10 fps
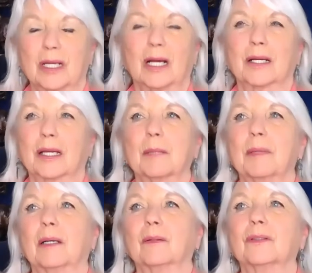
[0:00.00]
talking
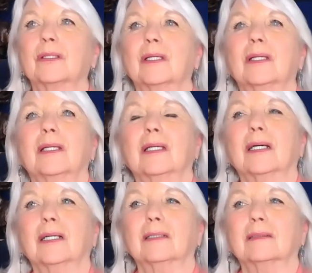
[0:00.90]
about,
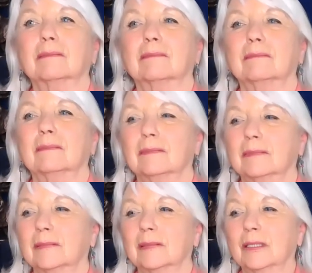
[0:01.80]
the
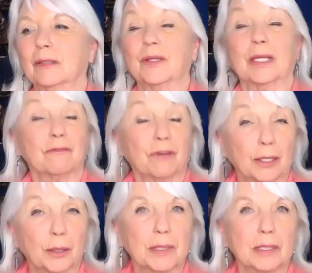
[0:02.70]

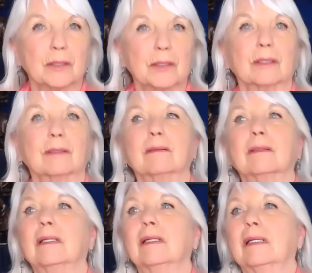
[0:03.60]
environment and
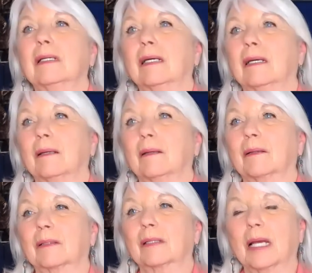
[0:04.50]

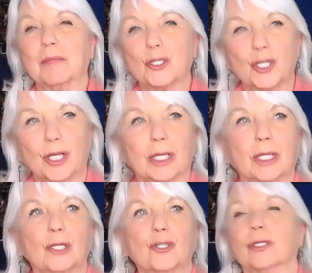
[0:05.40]
climate
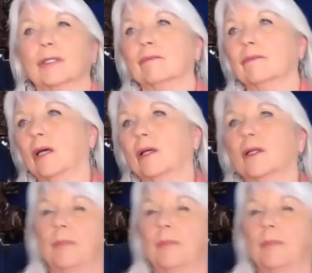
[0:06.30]
change, and all the